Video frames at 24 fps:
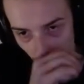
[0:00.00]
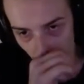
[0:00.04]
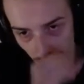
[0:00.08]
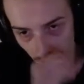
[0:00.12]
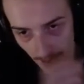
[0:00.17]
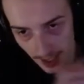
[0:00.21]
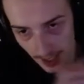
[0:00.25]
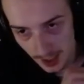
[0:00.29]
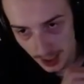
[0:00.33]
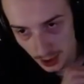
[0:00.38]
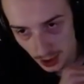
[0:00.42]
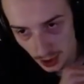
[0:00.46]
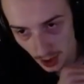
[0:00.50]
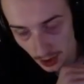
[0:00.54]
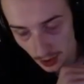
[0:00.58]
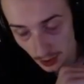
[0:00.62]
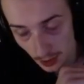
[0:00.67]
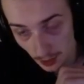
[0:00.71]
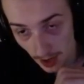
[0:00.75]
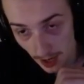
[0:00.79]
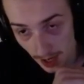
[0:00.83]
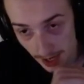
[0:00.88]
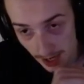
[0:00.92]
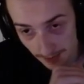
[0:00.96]
page on the
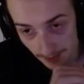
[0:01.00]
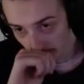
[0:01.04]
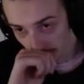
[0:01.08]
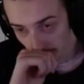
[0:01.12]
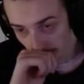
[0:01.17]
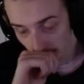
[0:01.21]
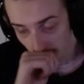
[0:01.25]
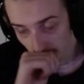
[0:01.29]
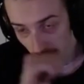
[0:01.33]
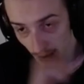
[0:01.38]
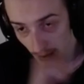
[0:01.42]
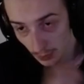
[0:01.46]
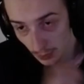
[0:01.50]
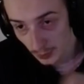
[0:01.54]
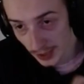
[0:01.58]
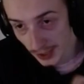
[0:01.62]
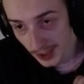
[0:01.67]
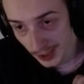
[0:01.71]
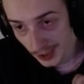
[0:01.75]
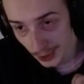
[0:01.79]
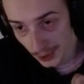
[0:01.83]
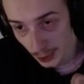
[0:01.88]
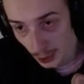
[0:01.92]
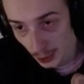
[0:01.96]
right, the
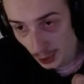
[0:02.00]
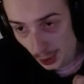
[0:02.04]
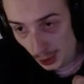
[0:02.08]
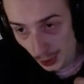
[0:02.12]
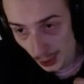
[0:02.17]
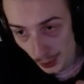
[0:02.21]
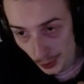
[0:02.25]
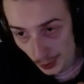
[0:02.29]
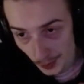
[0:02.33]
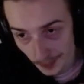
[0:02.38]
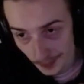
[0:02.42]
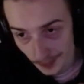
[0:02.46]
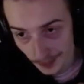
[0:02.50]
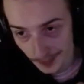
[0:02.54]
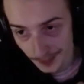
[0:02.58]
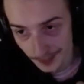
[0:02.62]
reason you go